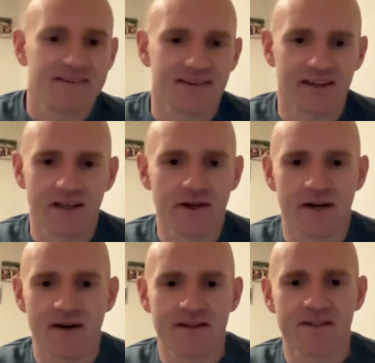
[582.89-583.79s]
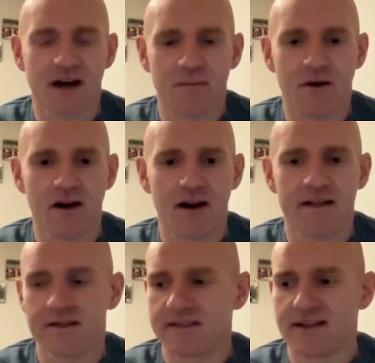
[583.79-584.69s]
Like, you get around the top mark,
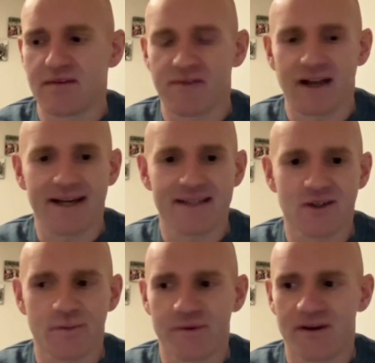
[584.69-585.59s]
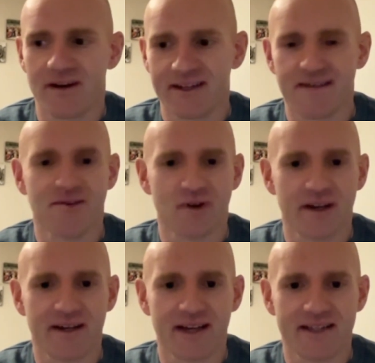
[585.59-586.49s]
you see that flag is up, you're like,
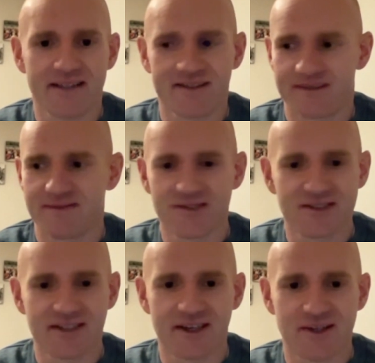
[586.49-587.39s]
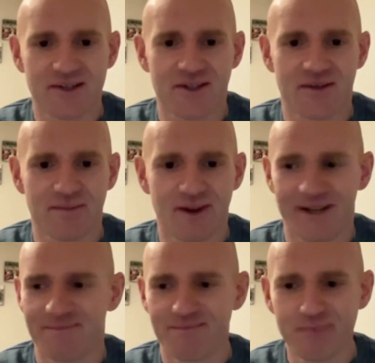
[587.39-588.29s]
right, let's see who's going to
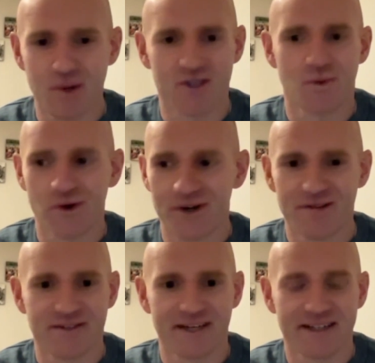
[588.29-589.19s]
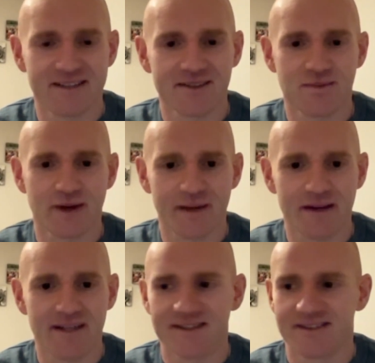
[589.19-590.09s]
like push water for the next 20
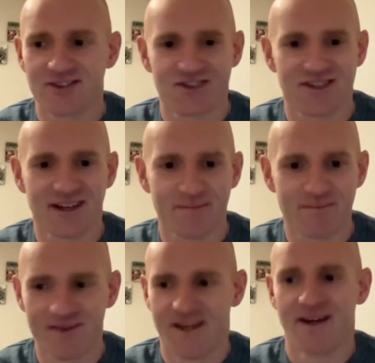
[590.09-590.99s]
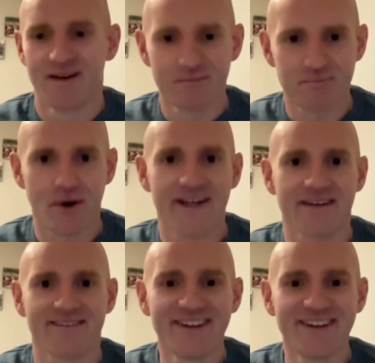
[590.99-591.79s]
minutes and just like break it.